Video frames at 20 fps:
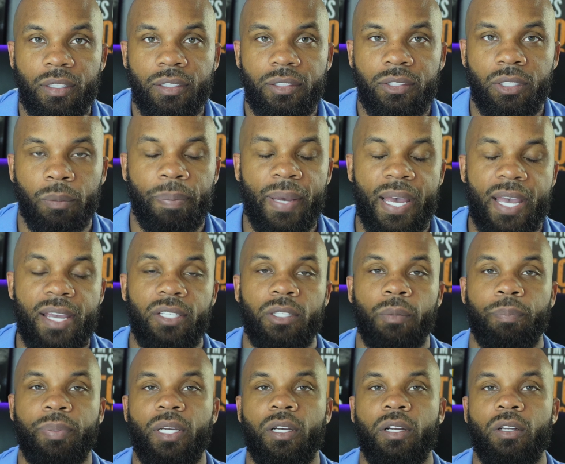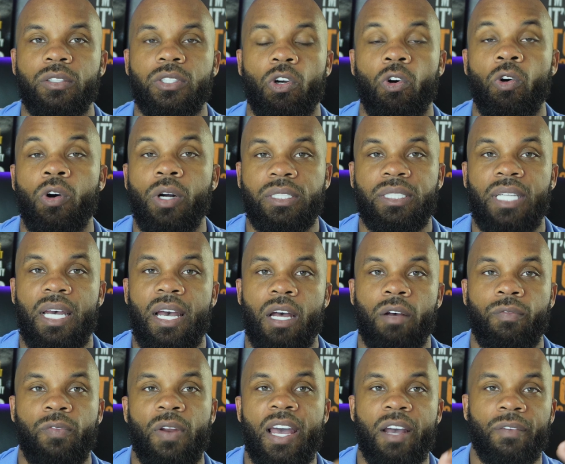You pay your bills on
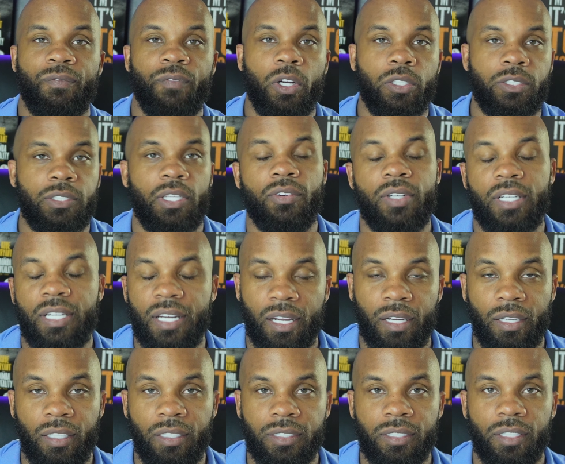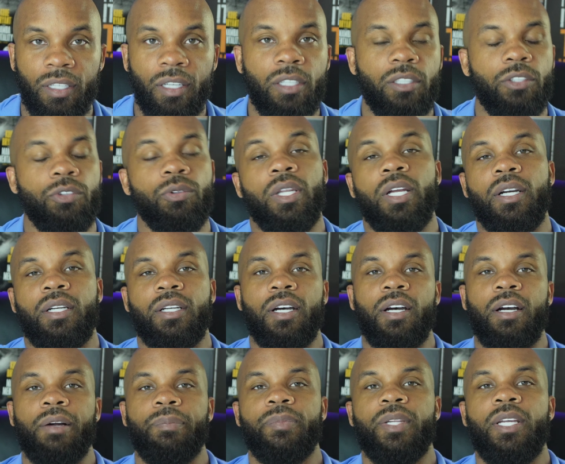time for that first 30 days. You look
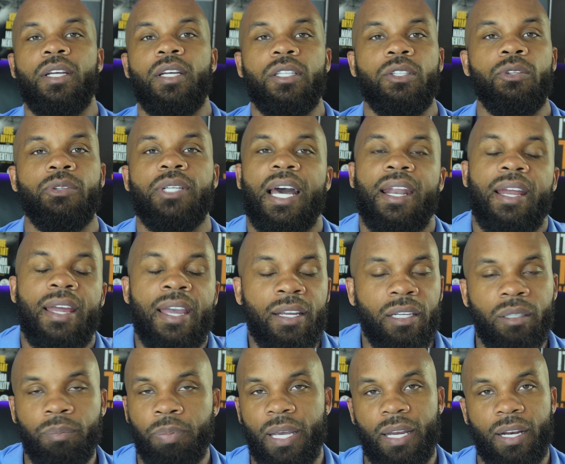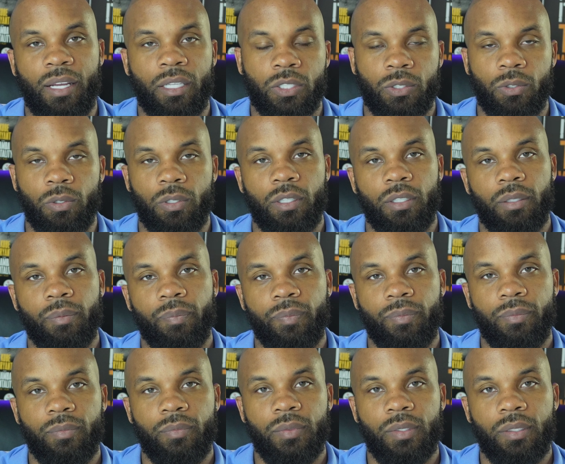up, you got an 80 payday score.
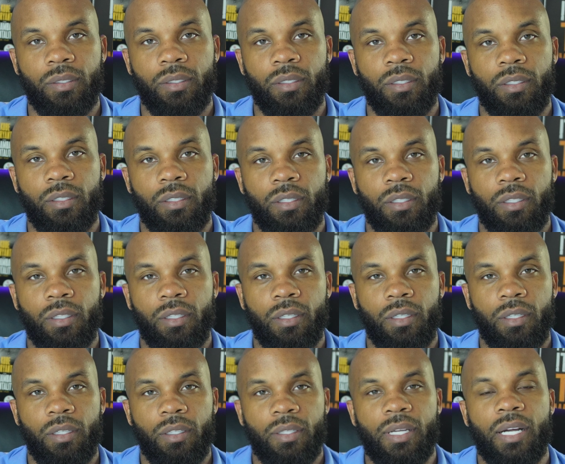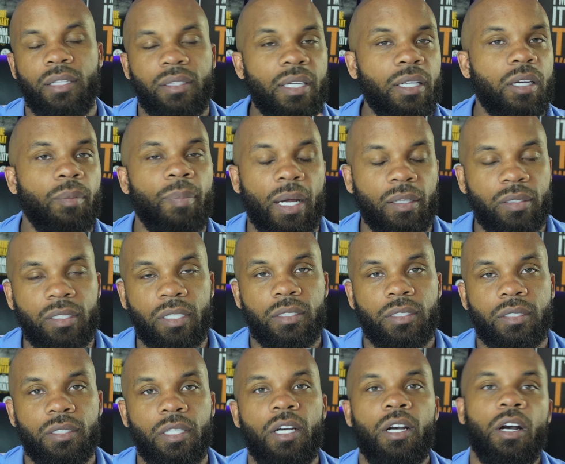Now think about
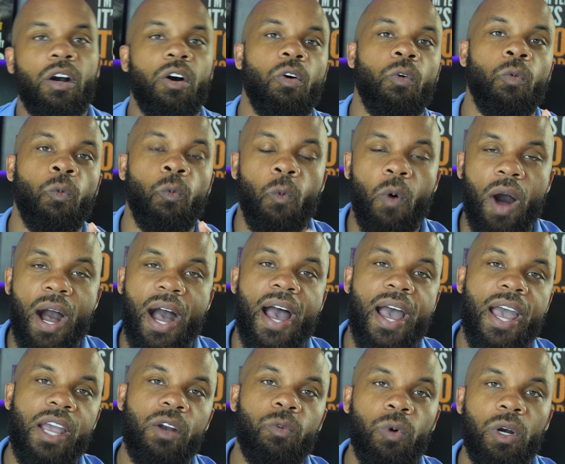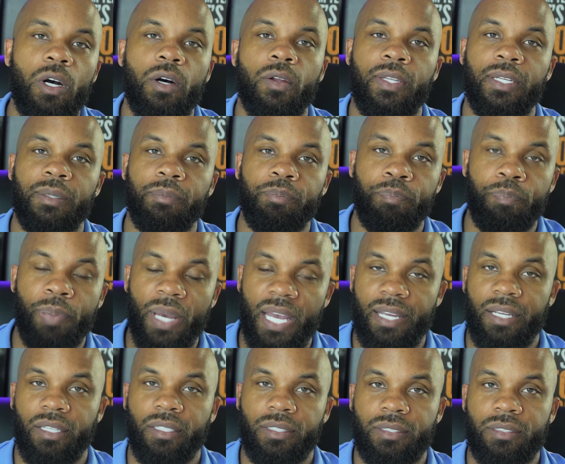this. Why will the
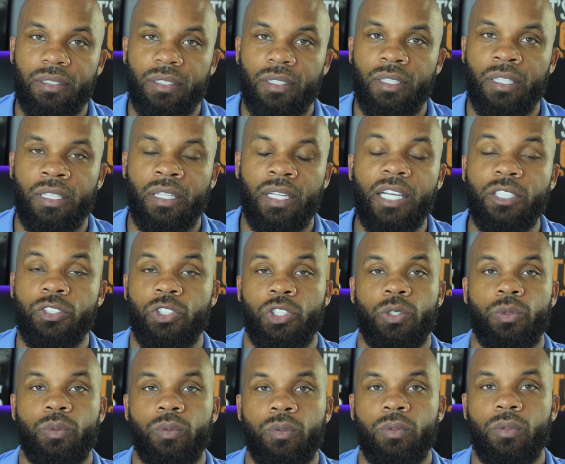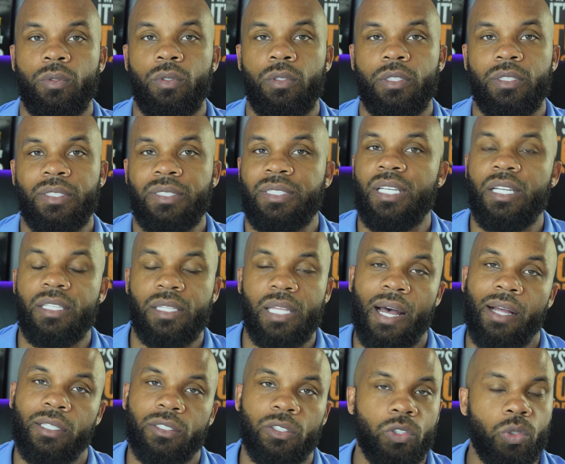banks lend you $10,000,
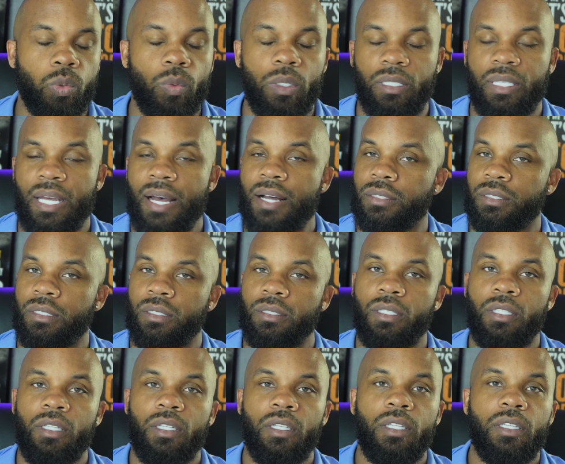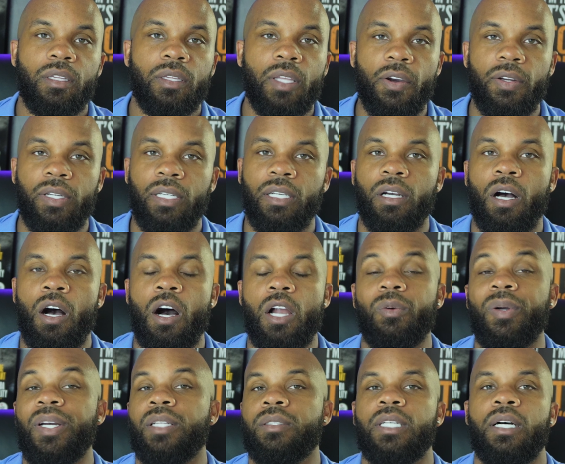$20,000, $30,000, all the
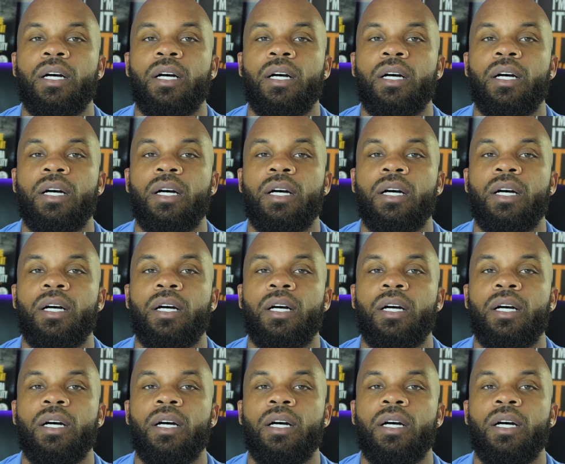way up to